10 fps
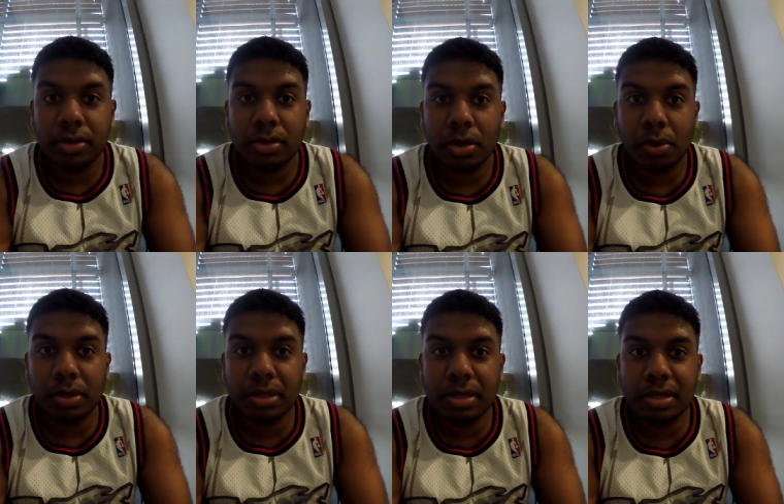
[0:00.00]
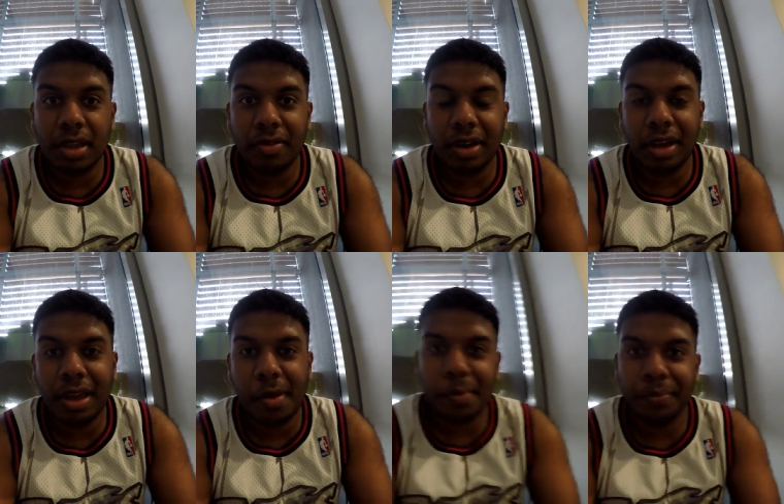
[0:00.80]
So it's 7
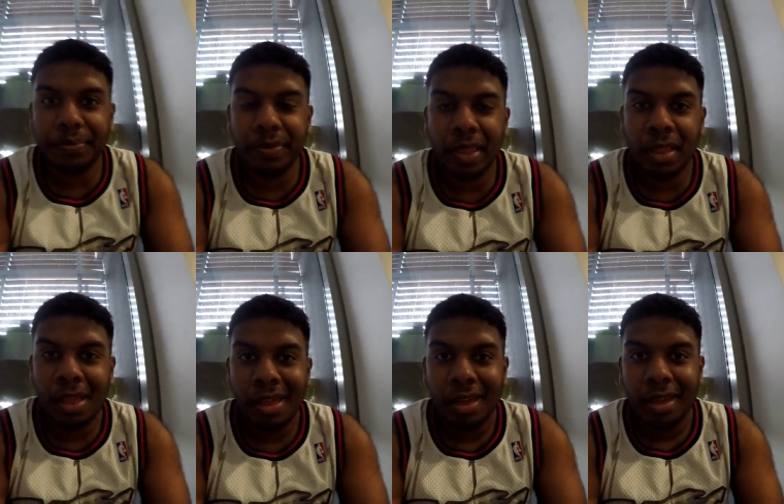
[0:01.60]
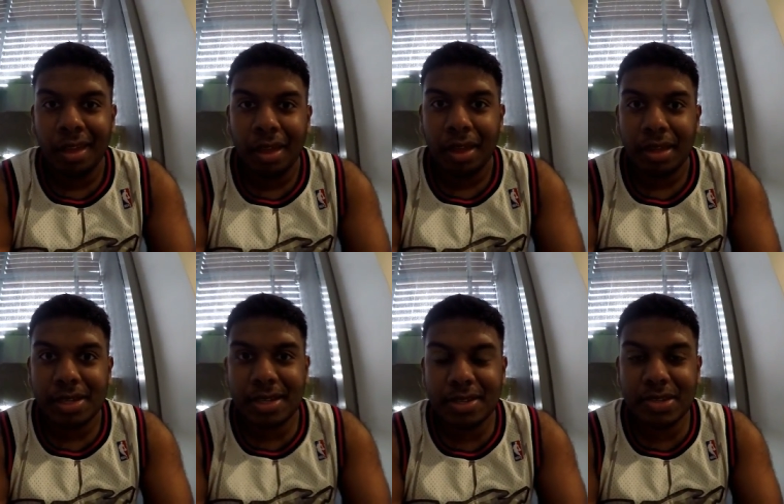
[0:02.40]
a.m.
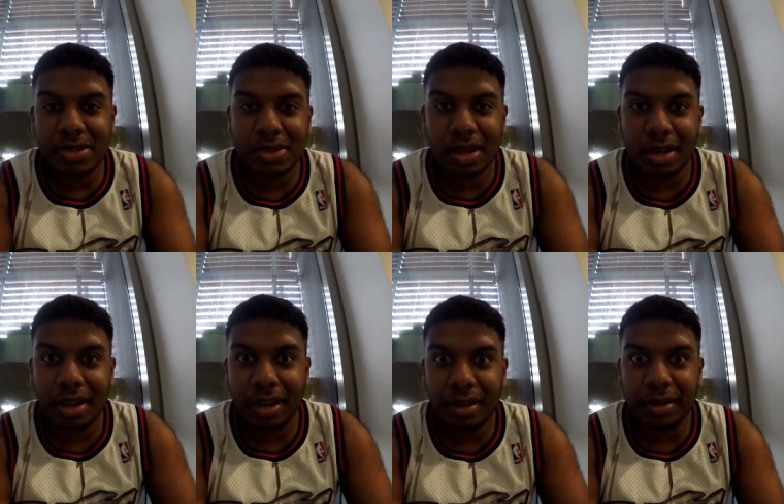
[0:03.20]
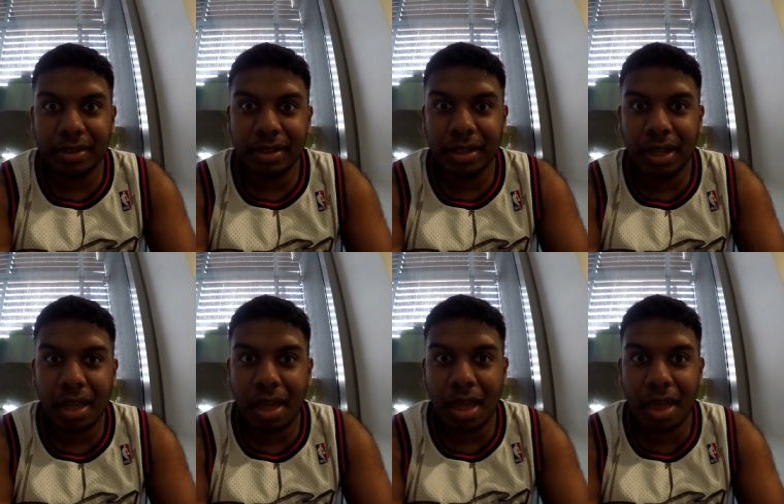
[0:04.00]
Easter Sunday,
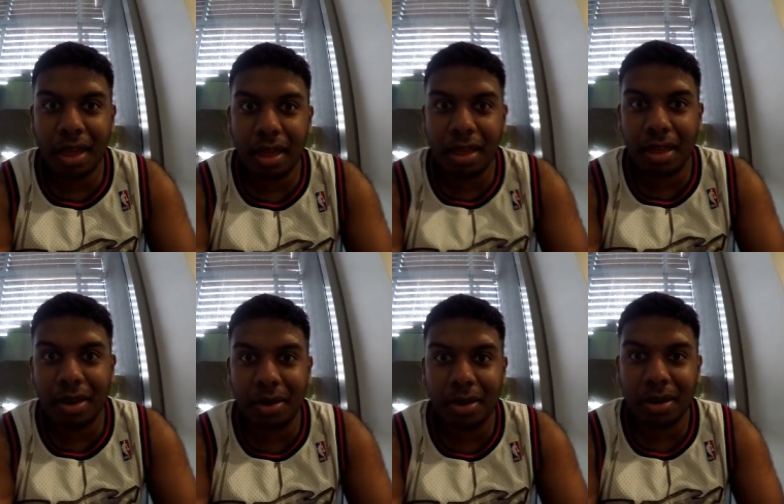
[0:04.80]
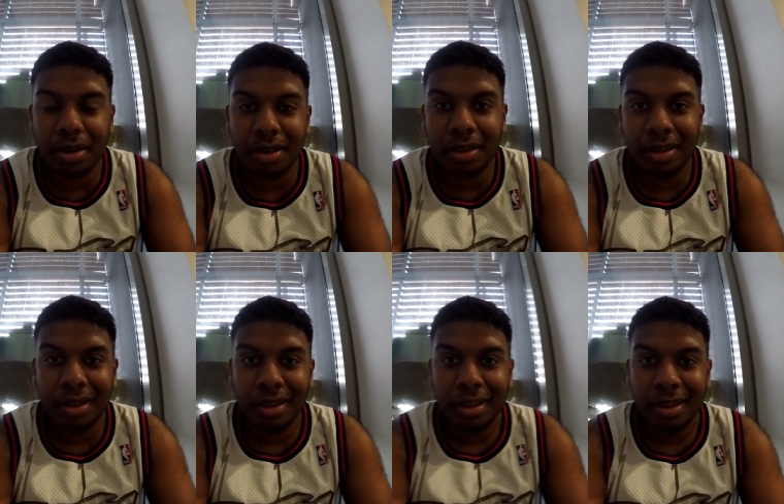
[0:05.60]
and
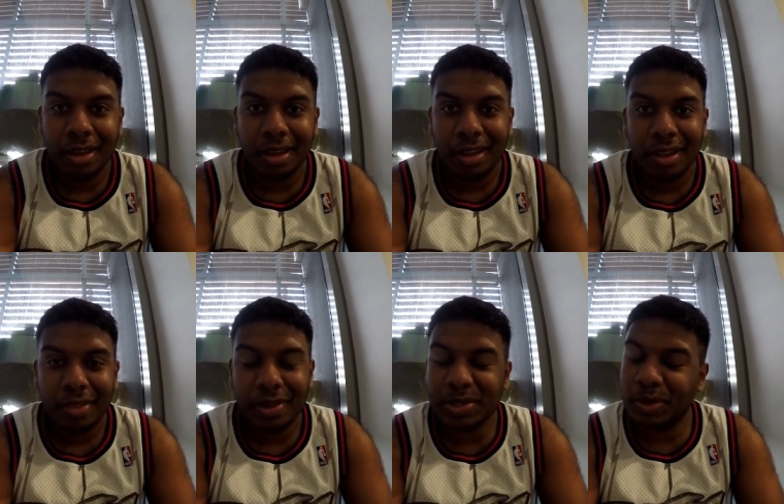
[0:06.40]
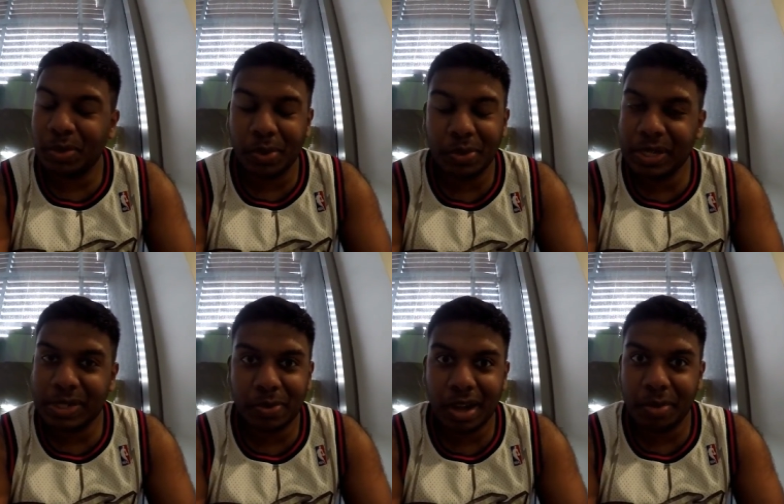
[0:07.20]
there's only one
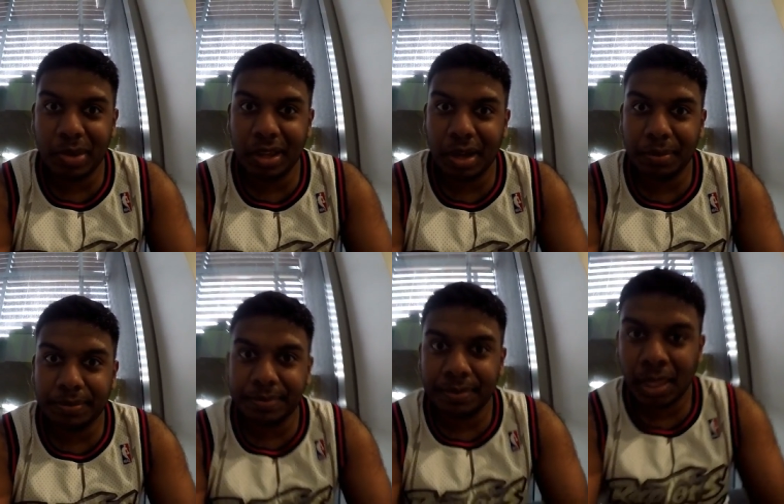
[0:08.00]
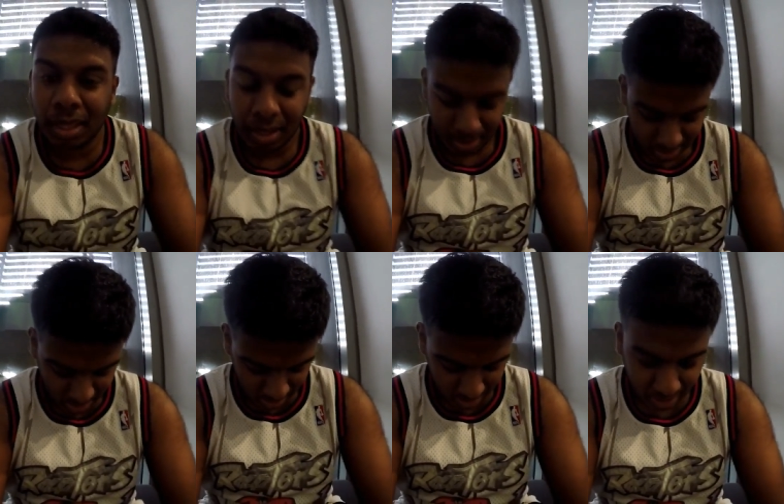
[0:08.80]
reason why I'd be up.
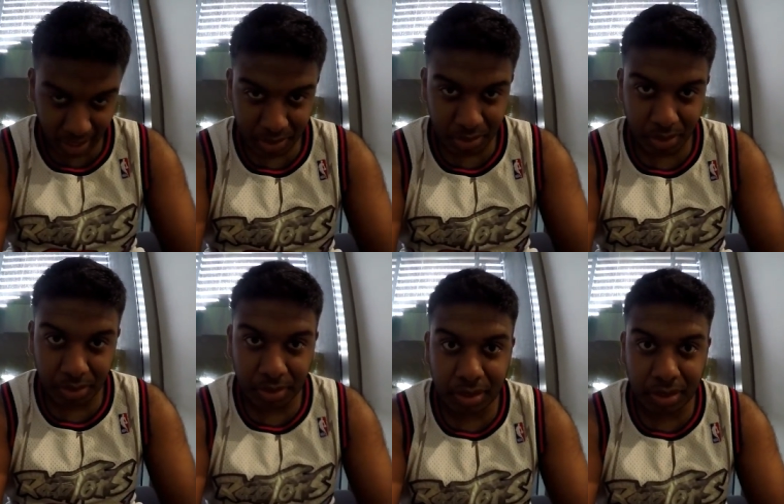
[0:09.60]
Take a look at that shirt.